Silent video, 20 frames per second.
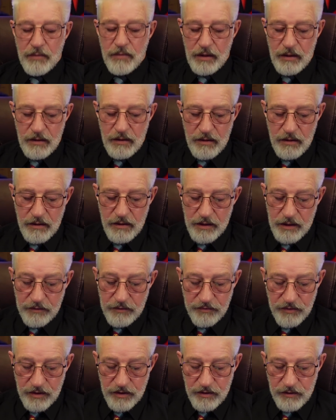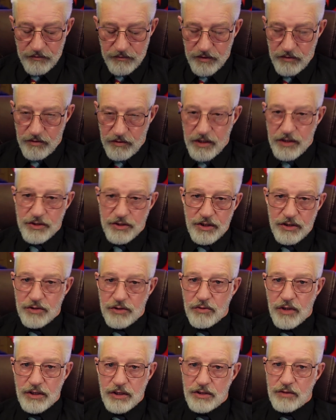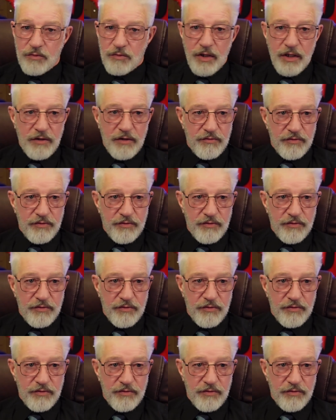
And if you're in a situation where you're